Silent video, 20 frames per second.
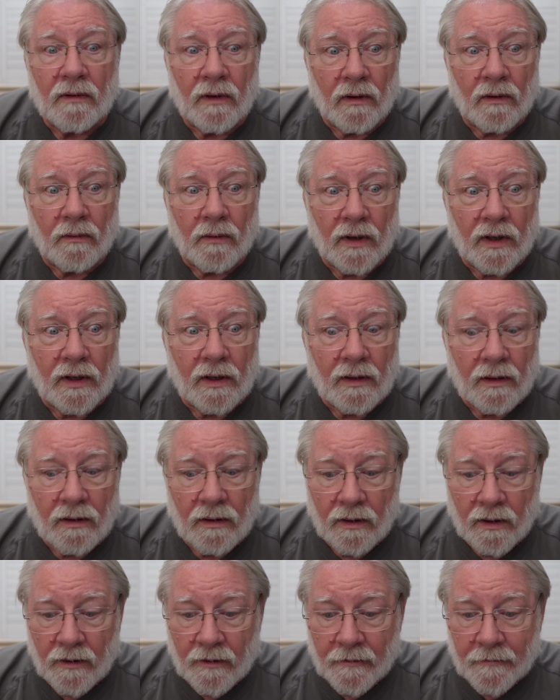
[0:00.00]
All right?
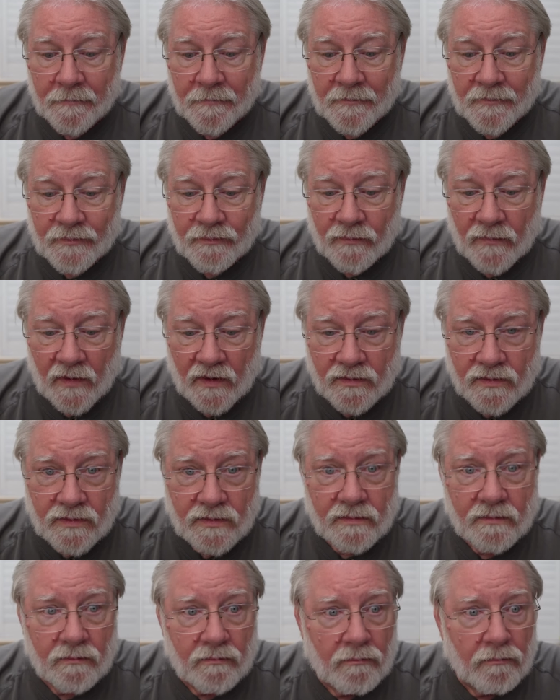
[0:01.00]

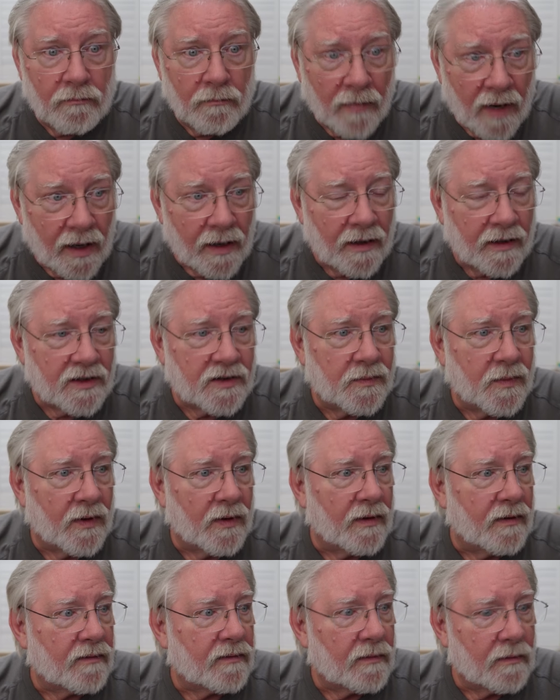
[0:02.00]
My
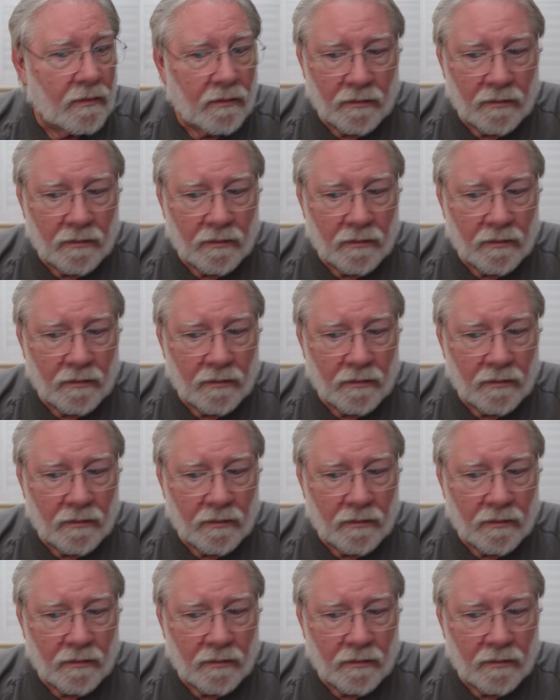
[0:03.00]
experience.